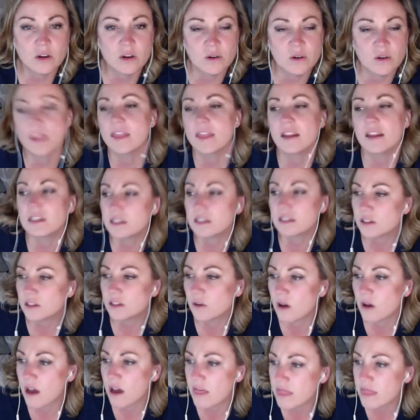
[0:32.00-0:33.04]

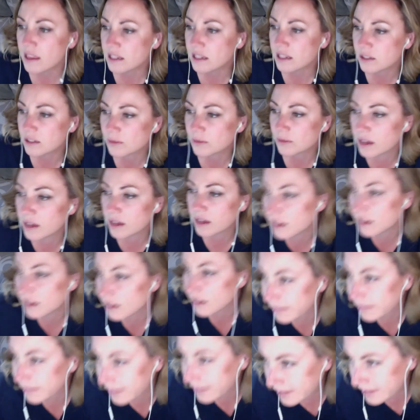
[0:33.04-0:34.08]
on this one,
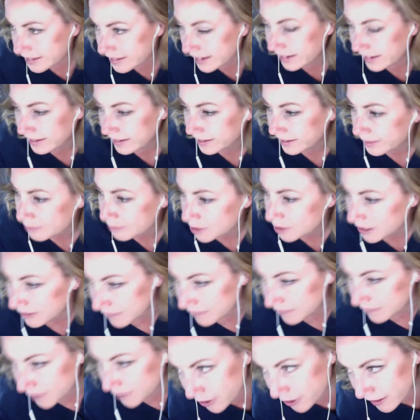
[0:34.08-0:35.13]
because I am trying to
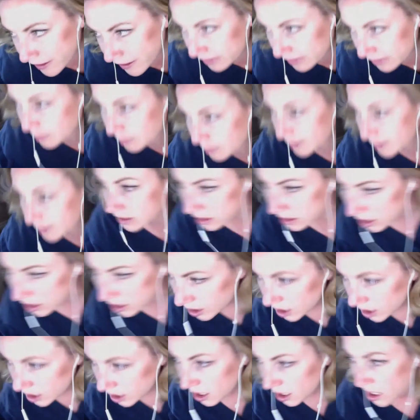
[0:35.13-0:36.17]
figure it out a little bit,
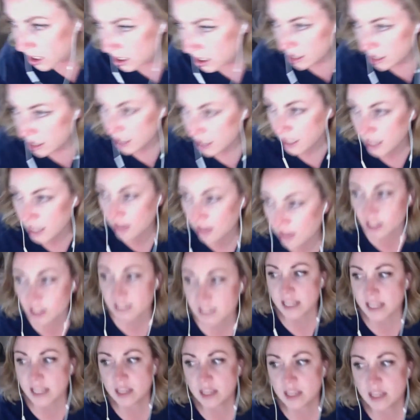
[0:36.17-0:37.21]
it looks
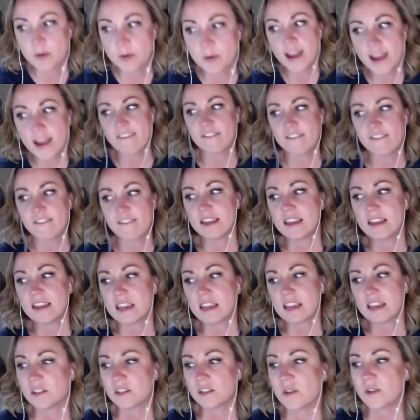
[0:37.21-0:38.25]
like you put everything in.
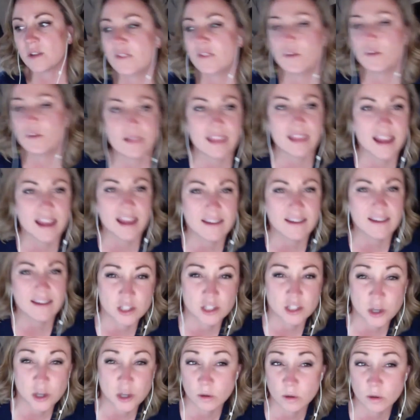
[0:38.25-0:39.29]
So even when they have the
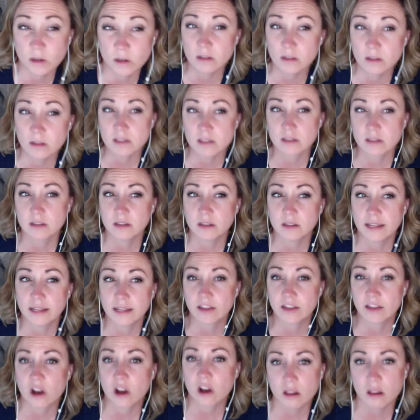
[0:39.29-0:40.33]
totals, like the
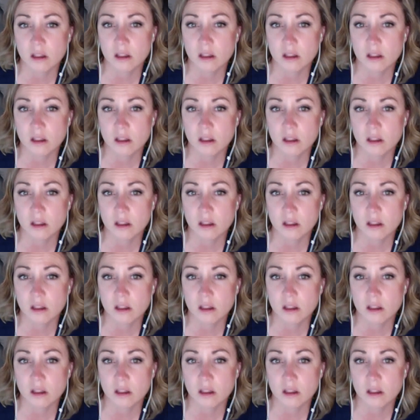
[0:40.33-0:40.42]
column